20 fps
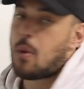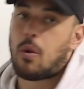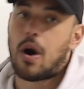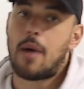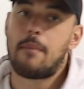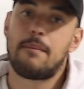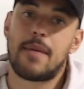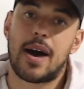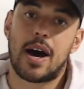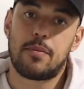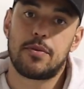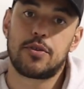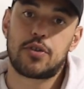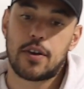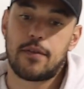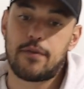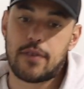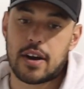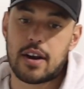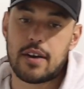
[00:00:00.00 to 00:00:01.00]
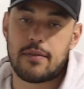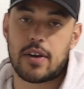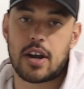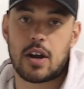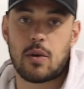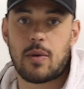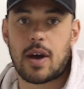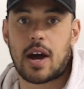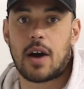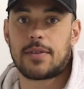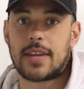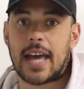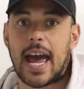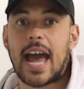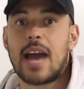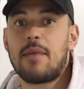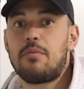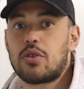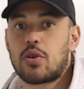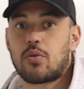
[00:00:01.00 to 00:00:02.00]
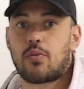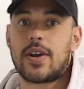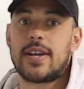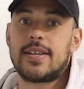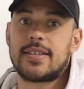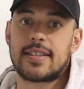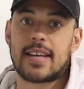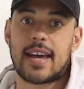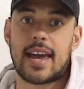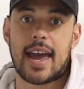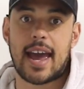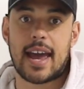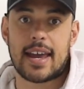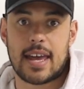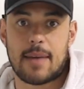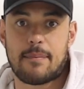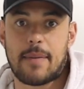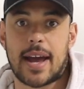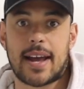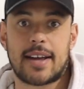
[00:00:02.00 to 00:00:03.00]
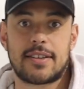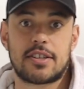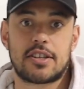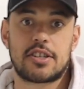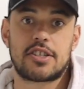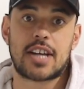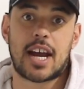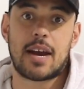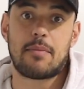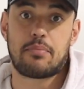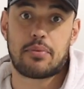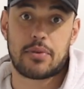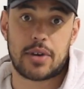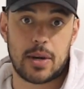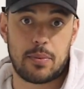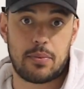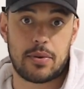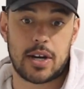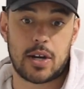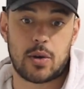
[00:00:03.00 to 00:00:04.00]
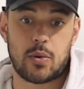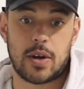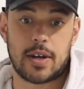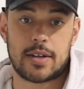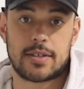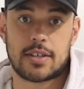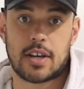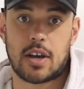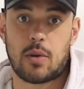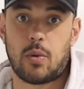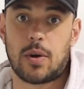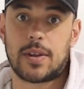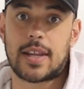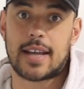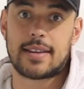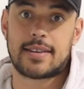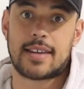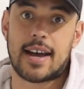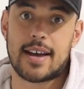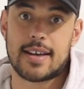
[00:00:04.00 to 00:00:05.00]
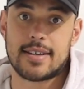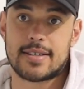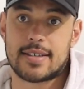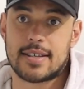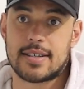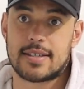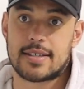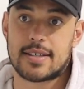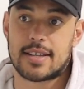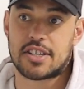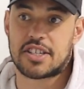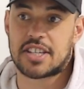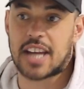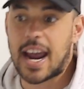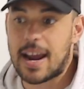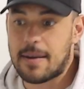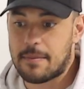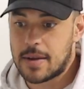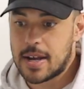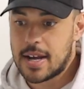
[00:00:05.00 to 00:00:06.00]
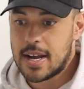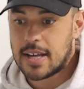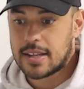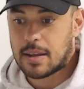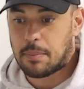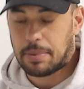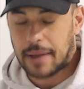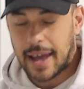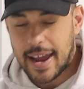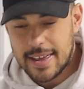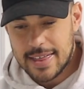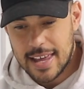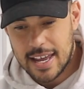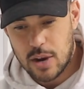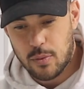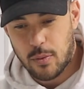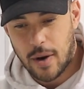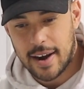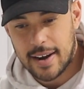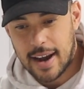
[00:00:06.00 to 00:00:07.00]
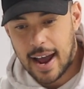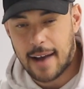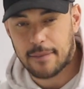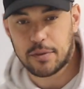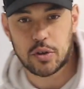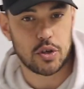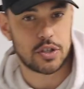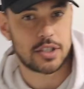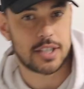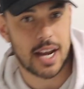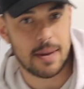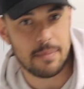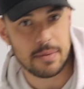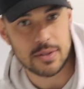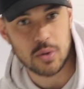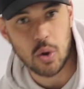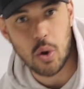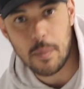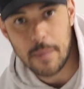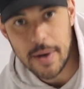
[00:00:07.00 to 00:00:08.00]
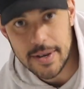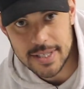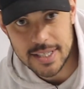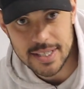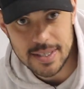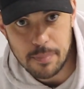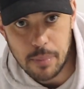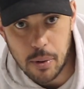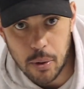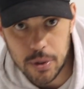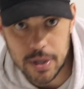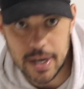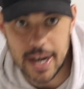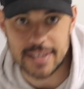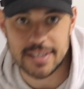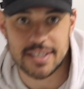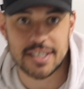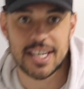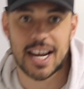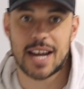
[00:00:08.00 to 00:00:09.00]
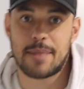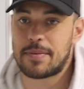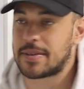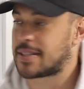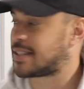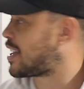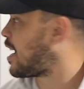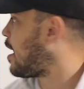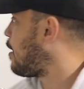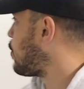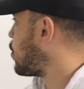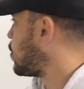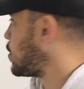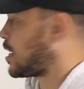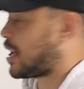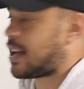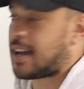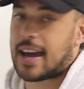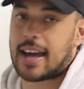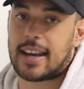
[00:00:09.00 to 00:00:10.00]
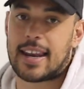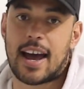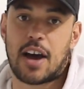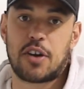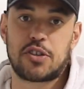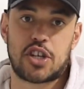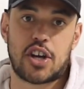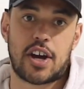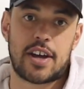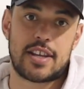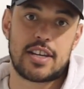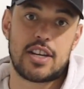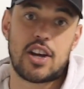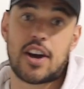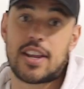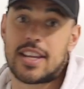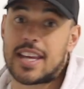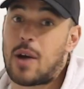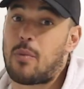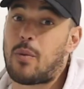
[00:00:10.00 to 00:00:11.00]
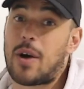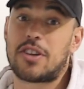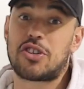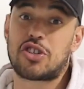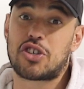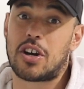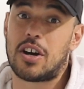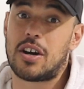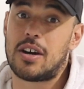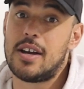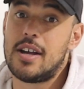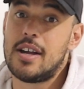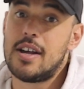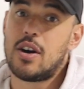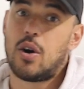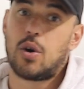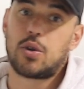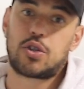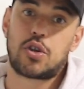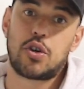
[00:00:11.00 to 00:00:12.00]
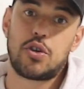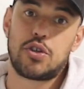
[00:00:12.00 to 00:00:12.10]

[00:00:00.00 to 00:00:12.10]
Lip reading: What Melbourne do very, very well, they're able to reset and get back into the shape pretty quick. So what that does is the play that you run after your shape is almost as important as the shape itself, because it allows you either get one shot or 2